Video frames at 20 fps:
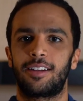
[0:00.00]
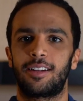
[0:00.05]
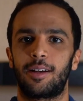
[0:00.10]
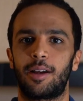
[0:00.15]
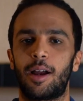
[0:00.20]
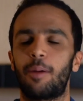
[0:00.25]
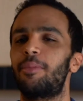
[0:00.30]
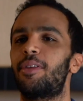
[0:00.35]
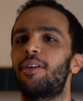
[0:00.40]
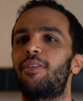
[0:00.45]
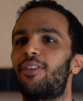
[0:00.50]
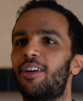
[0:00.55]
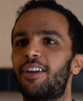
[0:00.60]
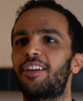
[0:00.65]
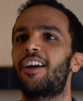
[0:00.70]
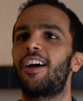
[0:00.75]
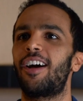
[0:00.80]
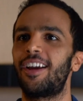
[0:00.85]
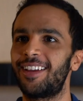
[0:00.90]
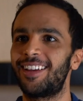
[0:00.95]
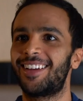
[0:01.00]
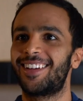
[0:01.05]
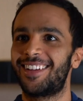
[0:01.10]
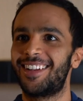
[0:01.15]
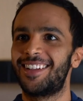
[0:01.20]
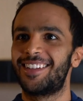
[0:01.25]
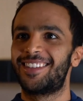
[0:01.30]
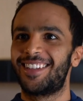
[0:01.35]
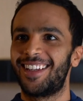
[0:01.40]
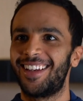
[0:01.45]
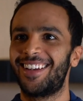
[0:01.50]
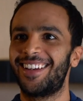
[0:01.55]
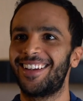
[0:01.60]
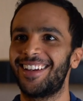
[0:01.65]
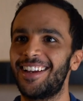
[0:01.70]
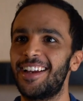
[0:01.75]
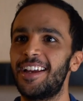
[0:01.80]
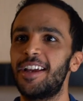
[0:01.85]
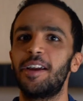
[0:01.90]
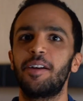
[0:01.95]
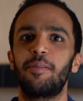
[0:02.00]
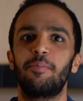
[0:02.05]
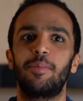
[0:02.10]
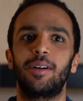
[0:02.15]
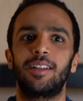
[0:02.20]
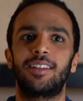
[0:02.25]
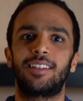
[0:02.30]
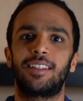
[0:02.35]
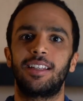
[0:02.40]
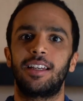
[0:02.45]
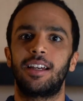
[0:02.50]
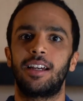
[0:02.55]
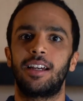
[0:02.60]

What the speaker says: I'm the fun guy, let's say, but